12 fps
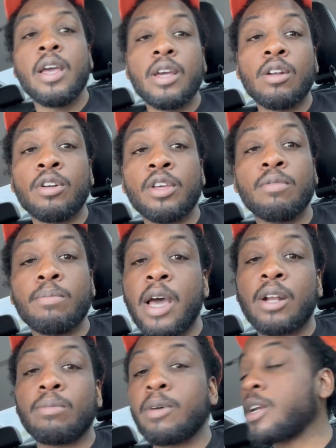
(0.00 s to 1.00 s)
It don't even
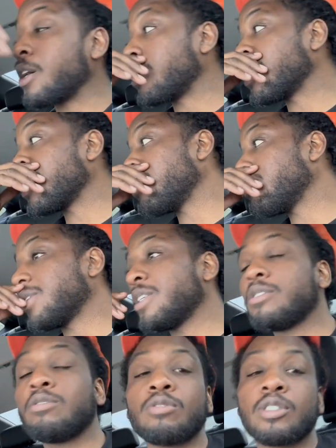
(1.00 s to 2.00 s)
matter about all that, but you
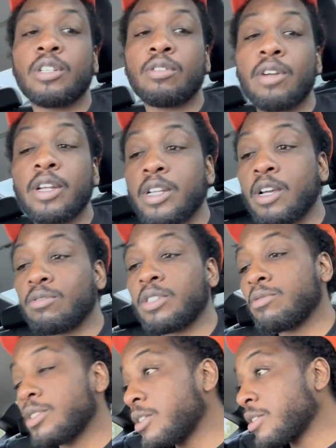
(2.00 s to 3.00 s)
know what I'm saying? Right now, we
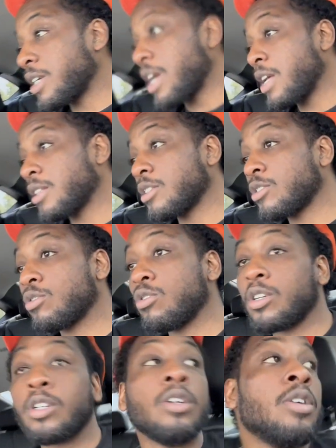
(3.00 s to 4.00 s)
literally at the
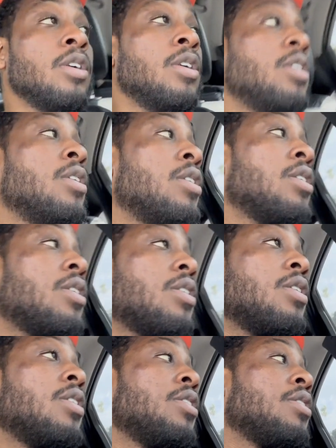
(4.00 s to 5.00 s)
store.
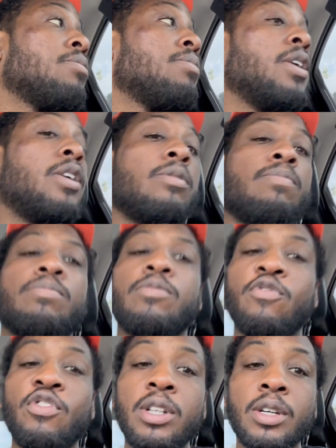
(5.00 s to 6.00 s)
Oh man.
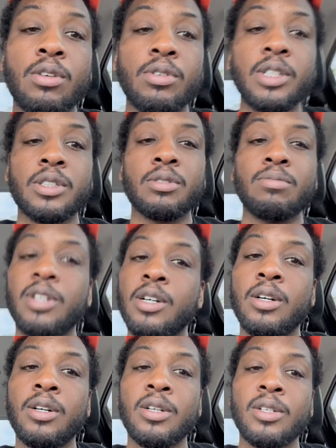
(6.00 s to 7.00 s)
Finna go get some,
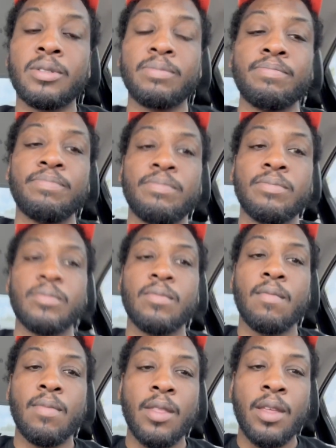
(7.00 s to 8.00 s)
I
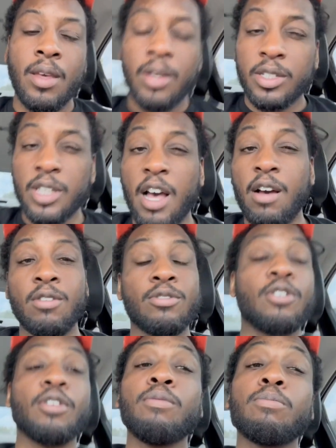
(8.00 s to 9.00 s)
don't
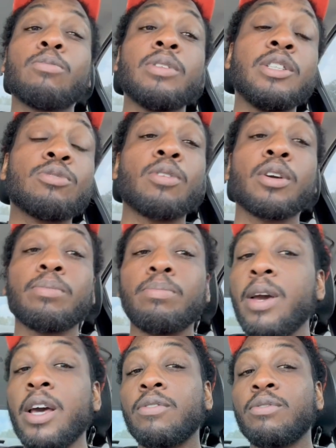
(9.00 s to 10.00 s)
know. If this worked
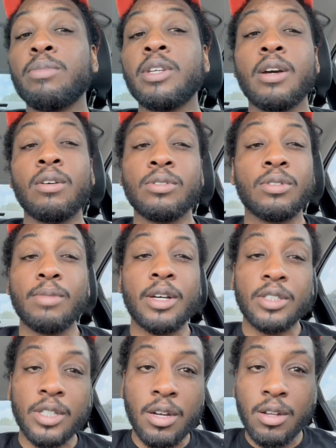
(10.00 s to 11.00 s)
better for me, I don't know
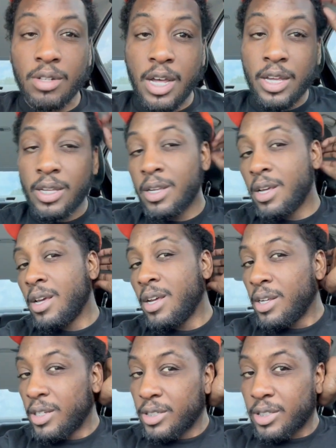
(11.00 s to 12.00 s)
about y'all. Like,
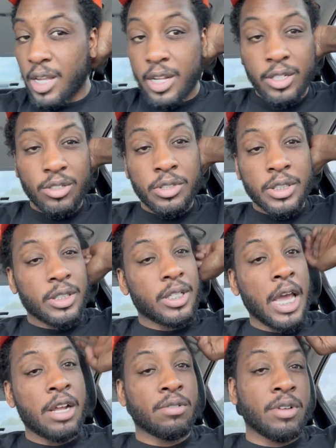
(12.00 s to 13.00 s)
instead of drinking
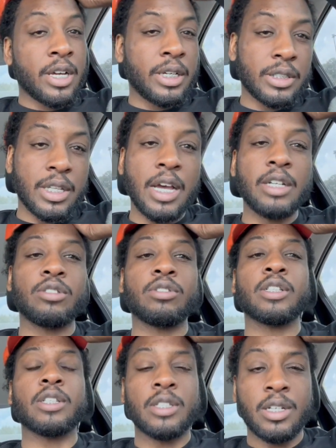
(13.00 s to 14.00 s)
Gatorade, start
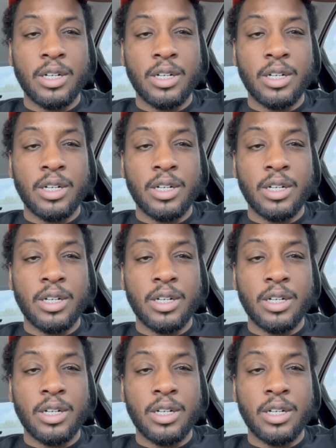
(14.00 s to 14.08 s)
drinking,